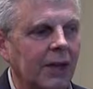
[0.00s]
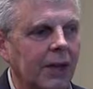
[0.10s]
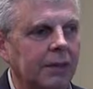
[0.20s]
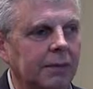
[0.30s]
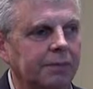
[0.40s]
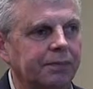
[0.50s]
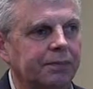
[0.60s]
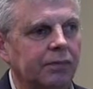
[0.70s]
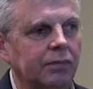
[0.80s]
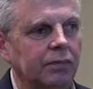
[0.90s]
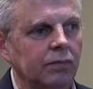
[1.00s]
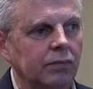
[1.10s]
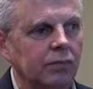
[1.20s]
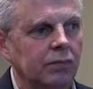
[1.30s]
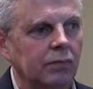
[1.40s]
that comes right out of your
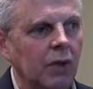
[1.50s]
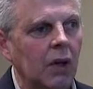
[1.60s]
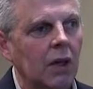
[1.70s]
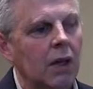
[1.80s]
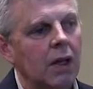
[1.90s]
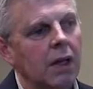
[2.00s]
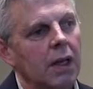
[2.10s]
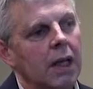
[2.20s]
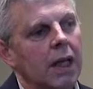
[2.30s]
settlement, and that's